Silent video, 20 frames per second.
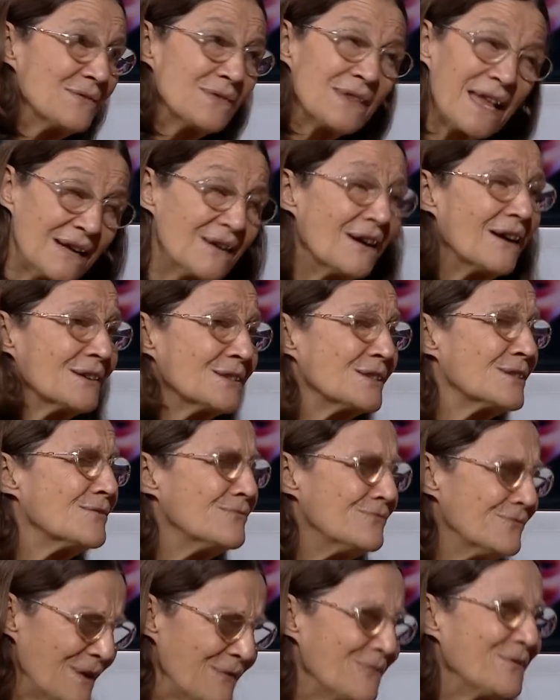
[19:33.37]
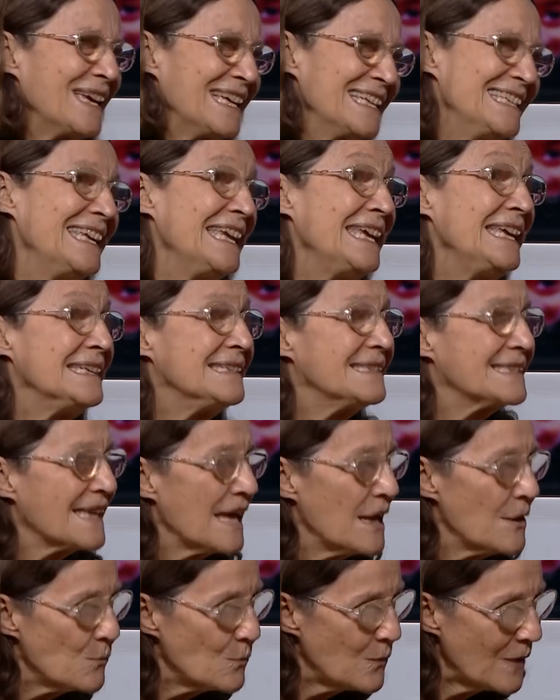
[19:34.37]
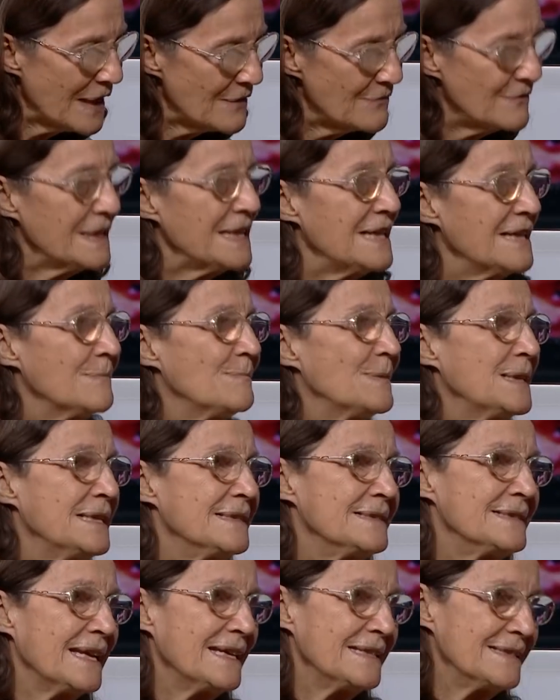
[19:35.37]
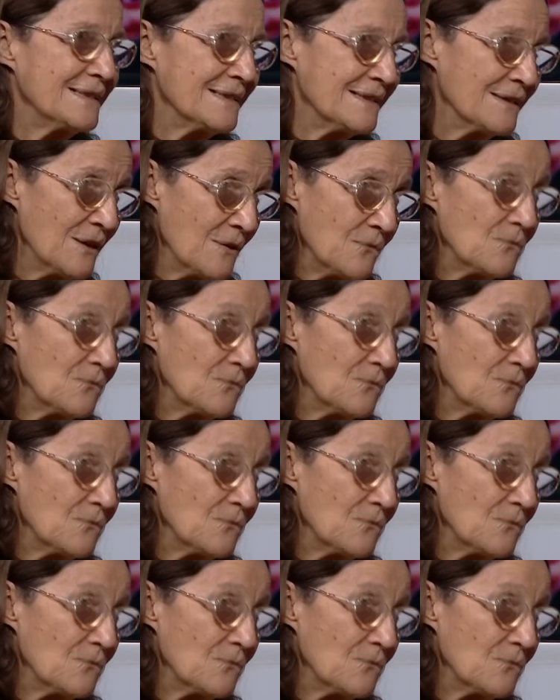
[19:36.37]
there are terrific needs where rehabilitation,